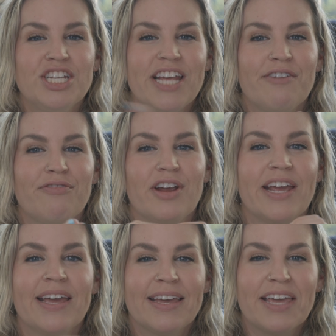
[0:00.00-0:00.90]
Day
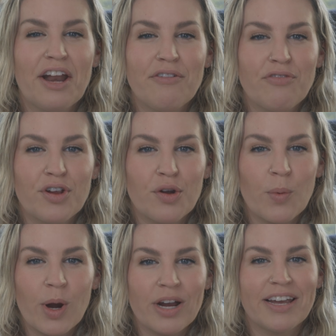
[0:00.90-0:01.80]
Free, get it for your
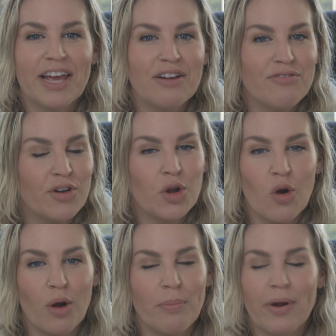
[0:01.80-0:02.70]
work, get it for your
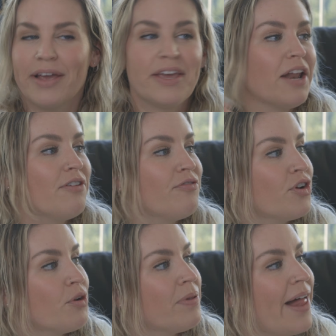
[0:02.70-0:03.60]
corporate, get it for
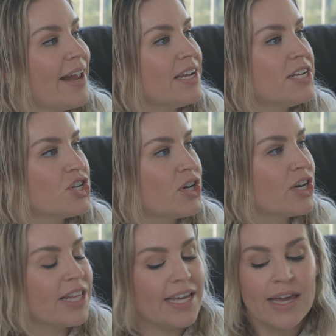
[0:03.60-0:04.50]
your planning and
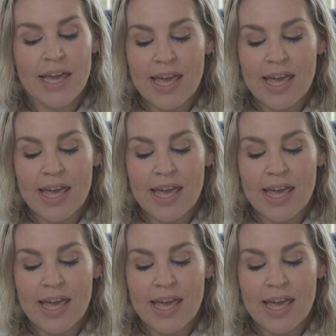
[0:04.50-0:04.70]
journaling.